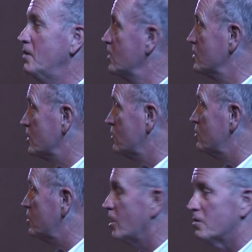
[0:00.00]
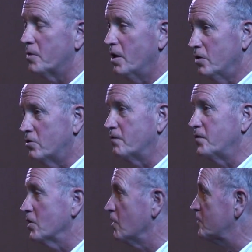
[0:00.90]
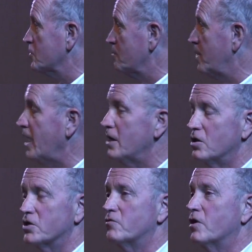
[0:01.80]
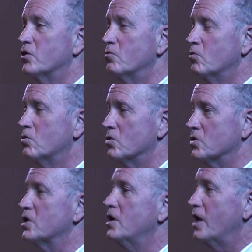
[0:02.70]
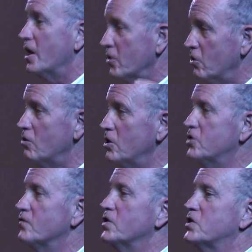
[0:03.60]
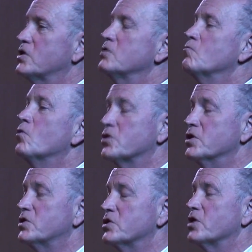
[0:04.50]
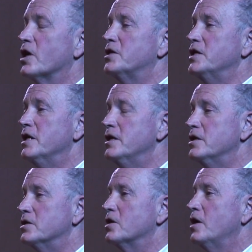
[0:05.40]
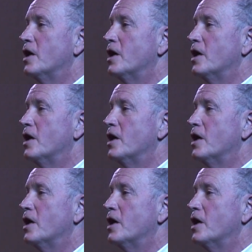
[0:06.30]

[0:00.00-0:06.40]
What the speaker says: Because I couldn't help drifting off to the panels around the walls and the knowledge of what this society is,